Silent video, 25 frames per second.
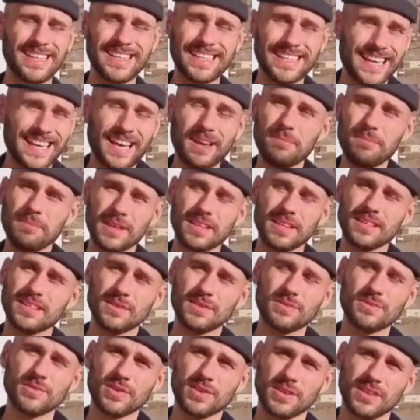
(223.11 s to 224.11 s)
It can be a
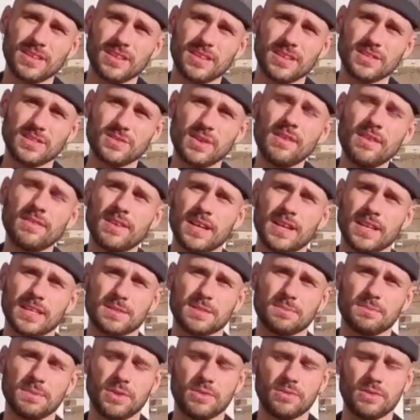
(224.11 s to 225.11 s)
different travel
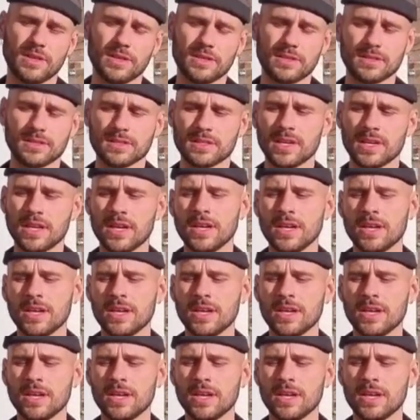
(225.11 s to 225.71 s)
experience.